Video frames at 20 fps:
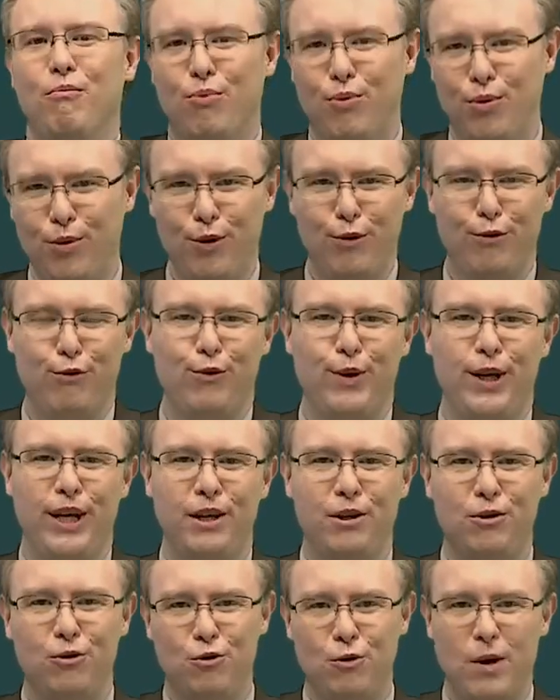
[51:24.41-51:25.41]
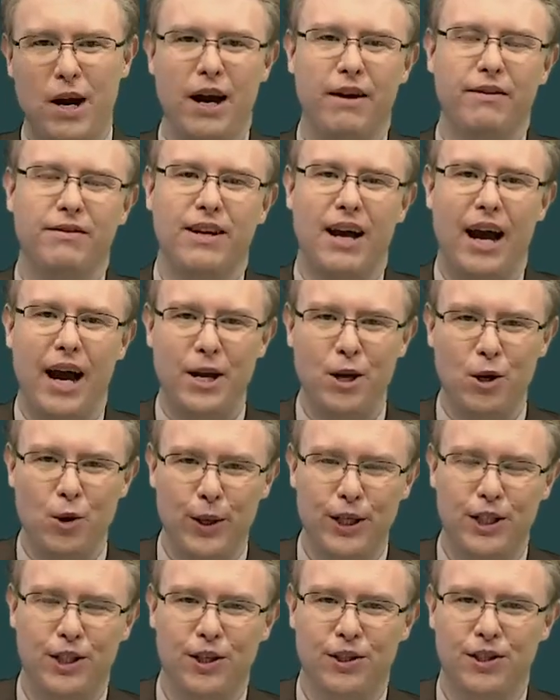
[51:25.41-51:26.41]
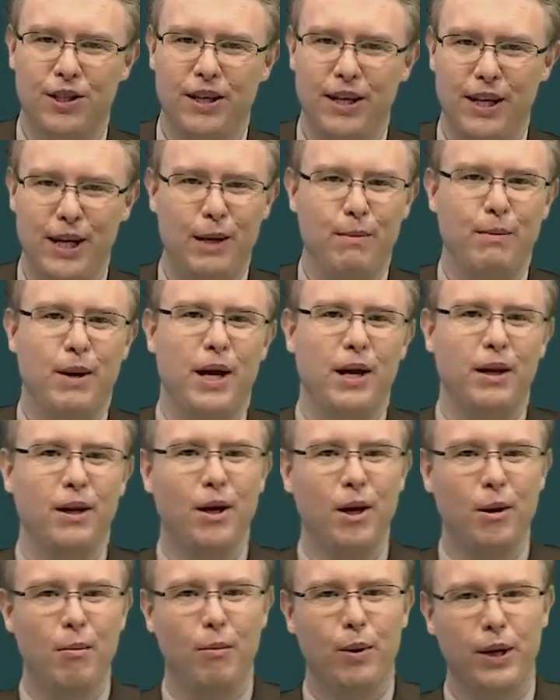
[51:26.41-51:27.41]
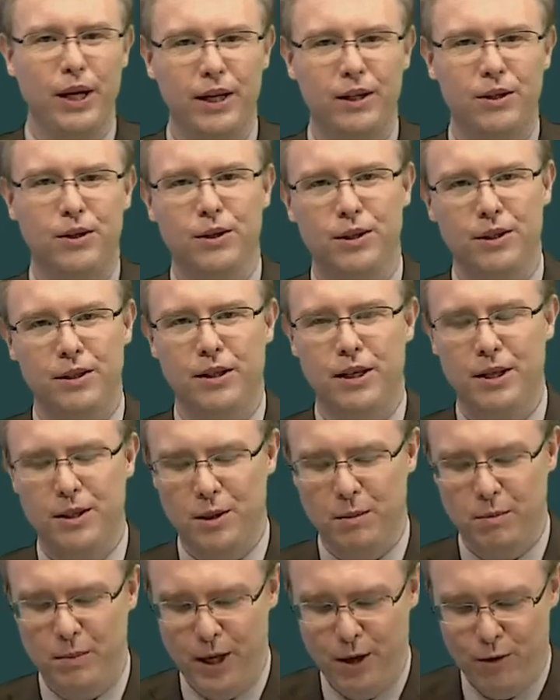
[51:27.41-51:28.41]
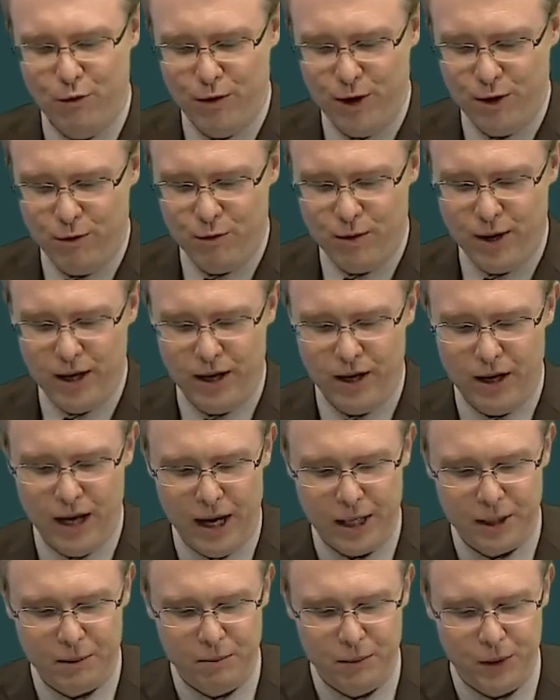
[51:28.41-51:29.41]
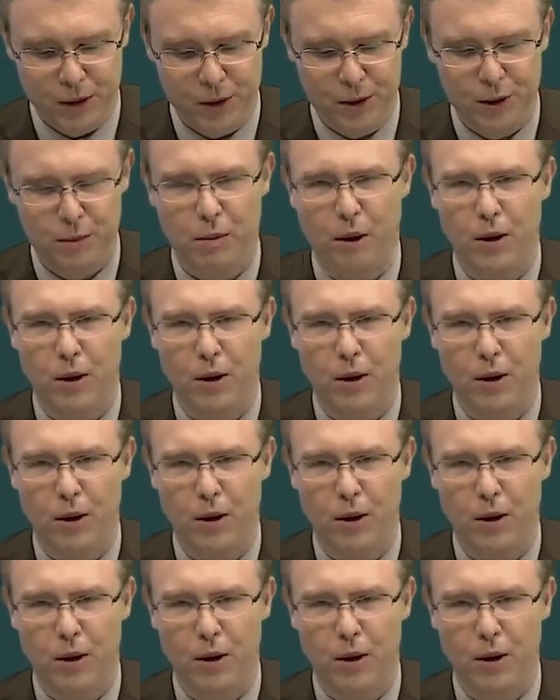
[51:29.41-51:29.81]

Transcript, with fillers: Proofread draft. I know it's just an email, but it does need to be rewritten as much as